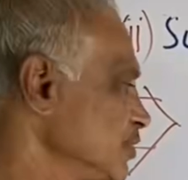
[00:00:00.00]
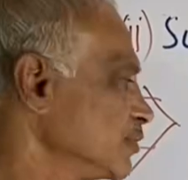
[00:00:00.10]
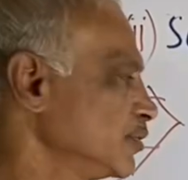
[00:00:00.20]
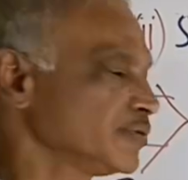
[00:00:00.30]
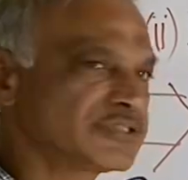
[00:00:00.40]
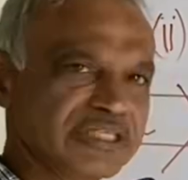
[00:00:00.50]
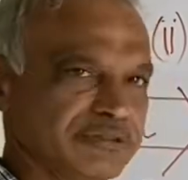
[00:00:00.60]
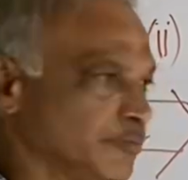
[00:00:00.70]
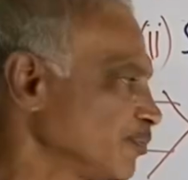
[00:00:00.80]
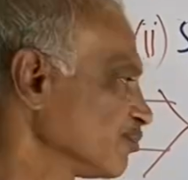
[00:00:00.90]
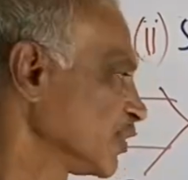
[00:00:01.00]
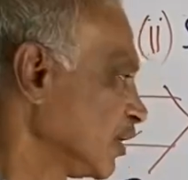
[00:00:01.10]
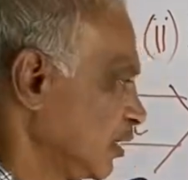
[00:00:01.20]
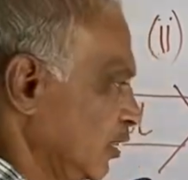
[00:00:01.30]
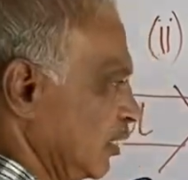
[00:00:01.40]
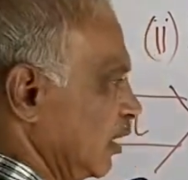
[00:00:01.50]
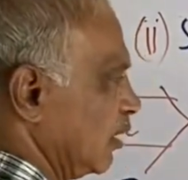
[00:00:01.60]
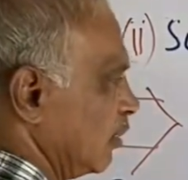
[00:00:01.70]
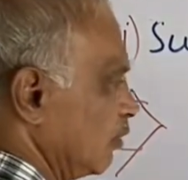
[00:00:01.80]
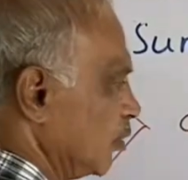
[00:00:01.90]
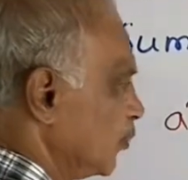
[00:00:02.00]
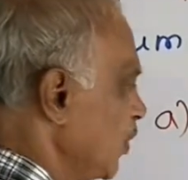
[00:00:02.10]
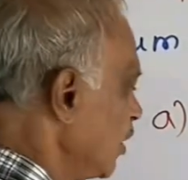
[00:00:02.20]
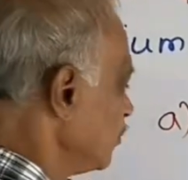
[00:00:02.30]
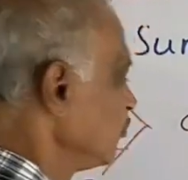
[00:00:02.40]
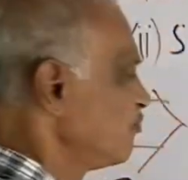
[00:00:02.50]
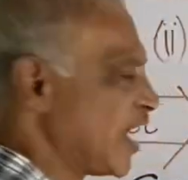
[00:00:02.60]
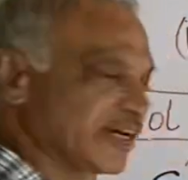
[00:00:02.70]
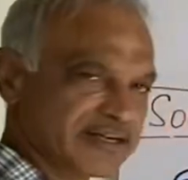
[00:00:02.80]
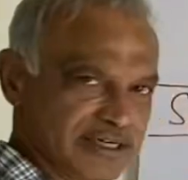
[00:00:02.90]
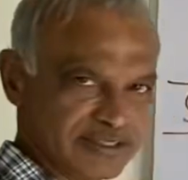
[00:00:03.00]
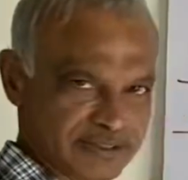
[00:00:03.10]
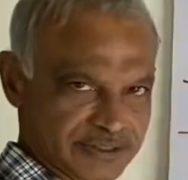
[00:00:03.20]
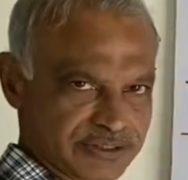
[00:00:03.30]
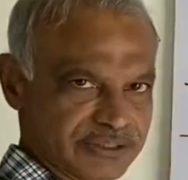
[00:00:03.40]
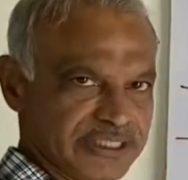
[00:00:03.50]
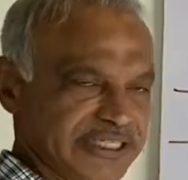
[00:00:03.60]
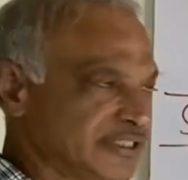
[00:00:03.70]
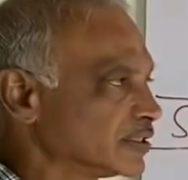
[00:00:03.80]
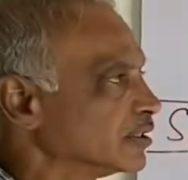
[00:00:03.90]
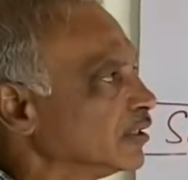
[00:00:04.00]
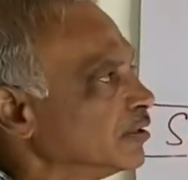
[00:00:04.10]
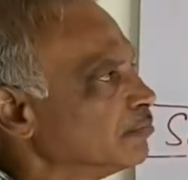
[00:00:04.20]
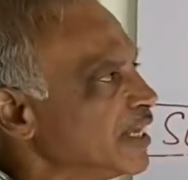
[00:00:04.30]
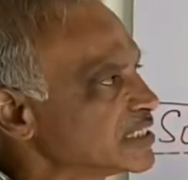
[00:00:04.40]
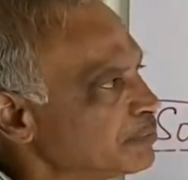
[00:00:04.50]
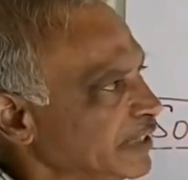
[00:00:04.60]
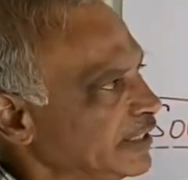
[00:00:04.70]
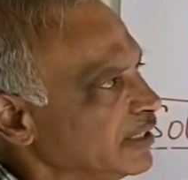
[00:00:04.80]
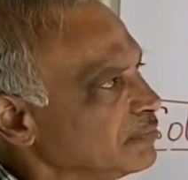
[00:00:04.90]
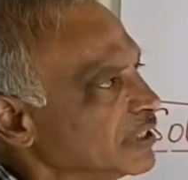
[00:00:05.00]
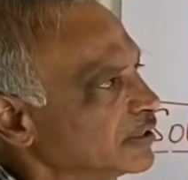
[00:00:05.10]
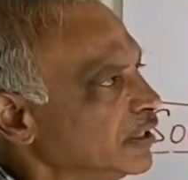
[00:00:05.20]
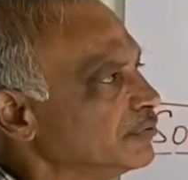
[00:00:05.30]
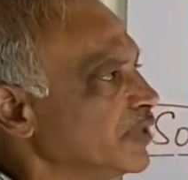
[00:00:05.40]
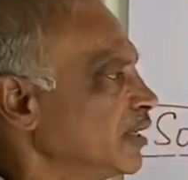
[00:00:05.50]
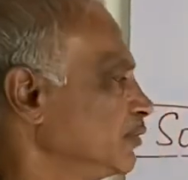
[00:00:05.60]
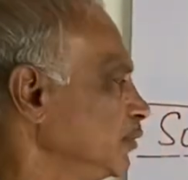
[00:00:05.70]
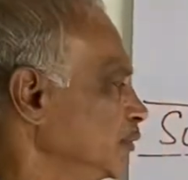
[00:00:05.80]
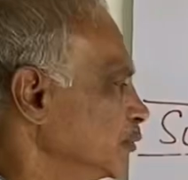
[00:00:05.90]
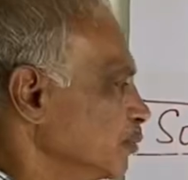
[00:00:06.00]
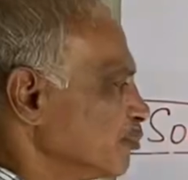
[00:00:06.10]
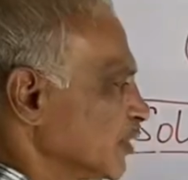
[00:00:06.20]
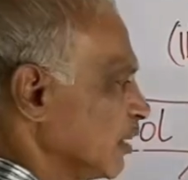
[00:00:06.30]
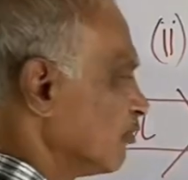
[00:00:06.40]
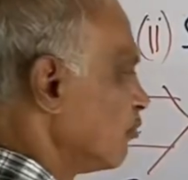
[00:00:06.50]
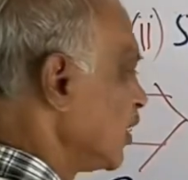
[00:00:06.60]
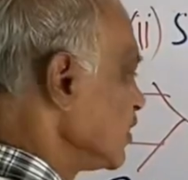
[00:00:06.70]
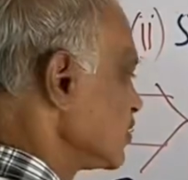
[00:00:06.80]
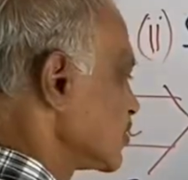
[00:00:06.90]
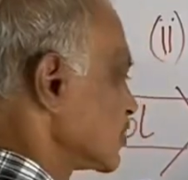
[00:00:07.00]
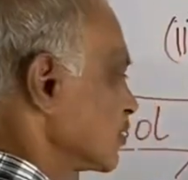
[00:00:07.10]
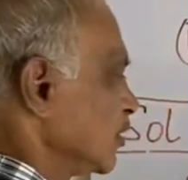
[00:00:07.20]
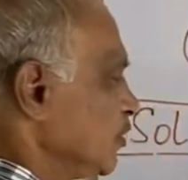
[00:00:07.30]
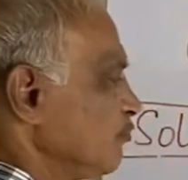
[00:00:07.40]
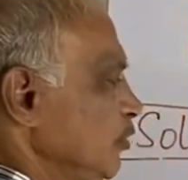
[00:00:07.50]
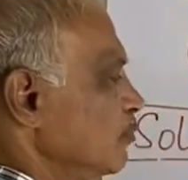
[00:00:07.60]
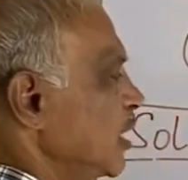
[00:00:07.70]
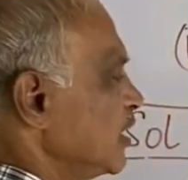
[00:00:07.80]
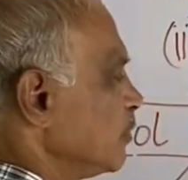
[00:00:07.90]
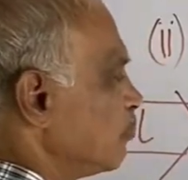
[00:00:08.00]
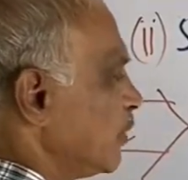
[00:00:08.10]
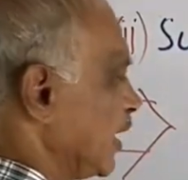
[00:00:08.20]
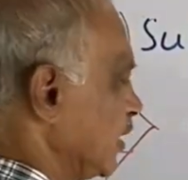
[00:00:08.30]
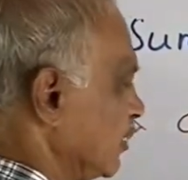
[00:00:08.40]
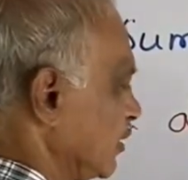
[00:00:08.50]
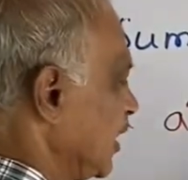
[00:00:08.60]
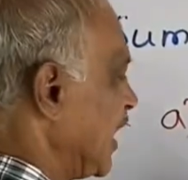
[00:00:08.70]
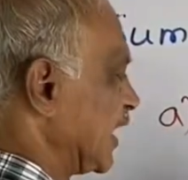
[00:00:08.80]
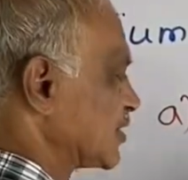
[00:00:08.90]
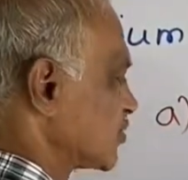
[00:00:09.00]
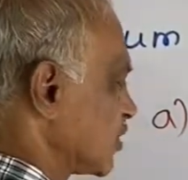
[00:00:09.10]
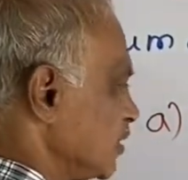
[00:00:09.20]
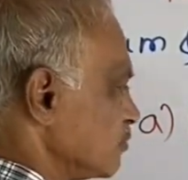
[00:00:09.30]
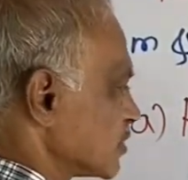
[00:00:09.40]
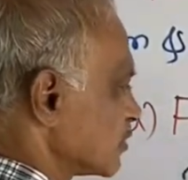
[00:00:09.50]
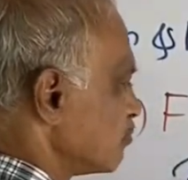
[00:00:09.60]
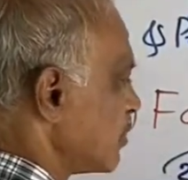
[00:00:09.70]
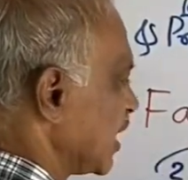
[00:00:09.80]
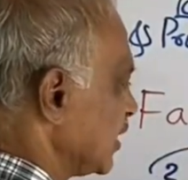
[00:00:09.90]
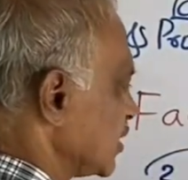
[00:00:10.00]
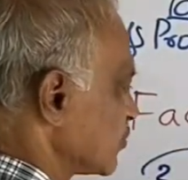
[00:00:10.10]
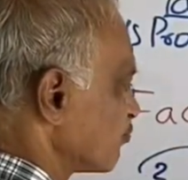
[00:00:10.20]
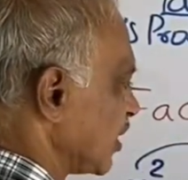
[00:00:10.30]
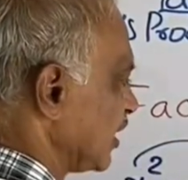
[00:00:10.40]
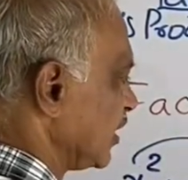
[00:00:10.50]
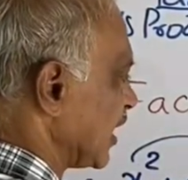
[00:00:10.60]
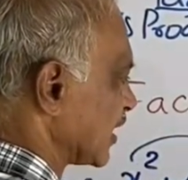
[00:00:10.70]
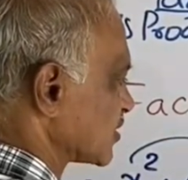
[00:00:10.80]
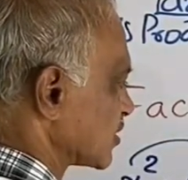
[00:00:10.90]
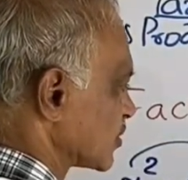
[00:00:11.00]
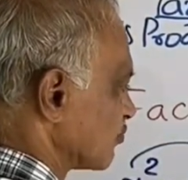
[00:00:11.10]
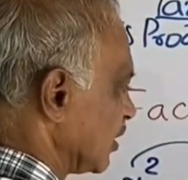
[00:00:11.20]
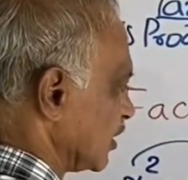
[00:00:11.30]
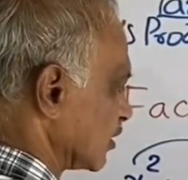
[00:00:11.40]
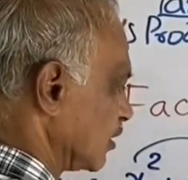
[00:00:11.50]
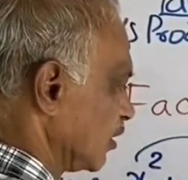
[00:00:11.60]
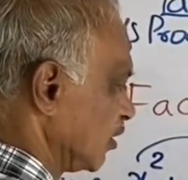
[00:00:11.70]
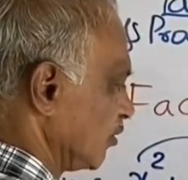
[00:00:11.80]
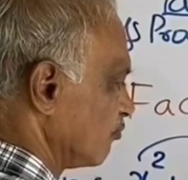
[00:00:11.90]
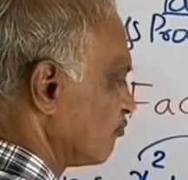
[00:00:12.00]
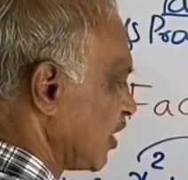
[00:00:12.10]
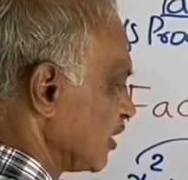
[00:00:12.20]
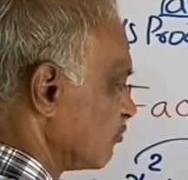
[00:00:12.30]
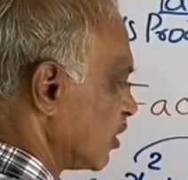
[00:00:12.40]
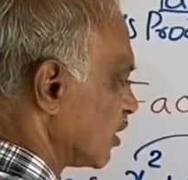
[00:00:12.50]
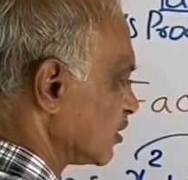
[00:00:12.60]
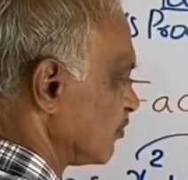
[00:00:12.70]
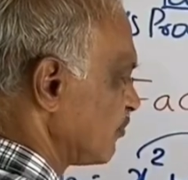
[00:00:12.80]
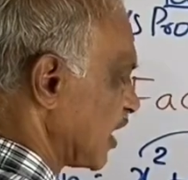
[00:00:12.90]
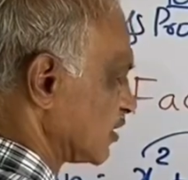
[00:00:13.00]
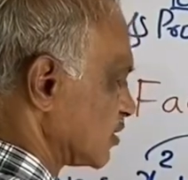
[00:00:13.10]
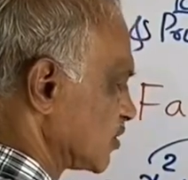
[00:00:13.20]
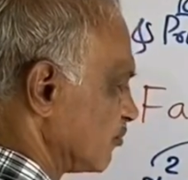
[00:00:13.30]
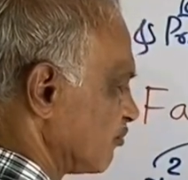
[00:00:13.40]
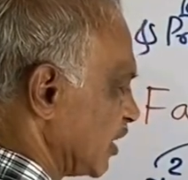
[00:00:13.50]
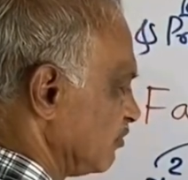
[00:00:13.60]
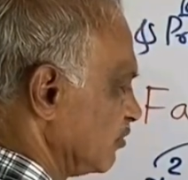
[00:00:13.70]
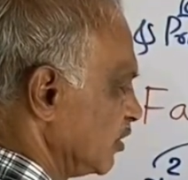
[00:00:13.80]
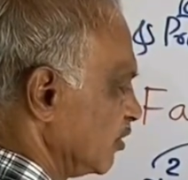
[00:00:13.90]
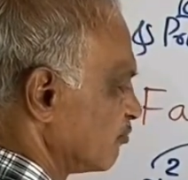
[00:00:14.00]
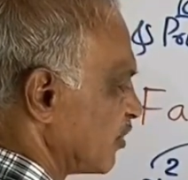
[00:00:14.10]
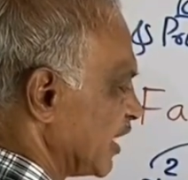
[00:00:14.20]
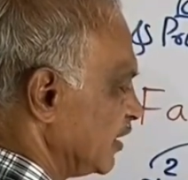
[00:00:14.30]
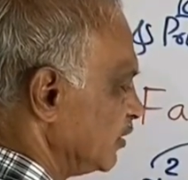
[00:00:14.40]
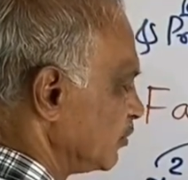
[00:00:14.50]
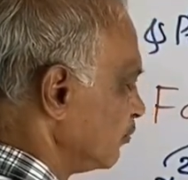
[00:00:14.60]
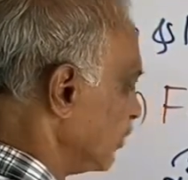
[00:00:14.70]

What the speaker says: equal to 0. We have to factorize it. By splitting method we have to do. What is, if you multiply extremes, minus 5x square. 5, what are the factors of 5? 5 into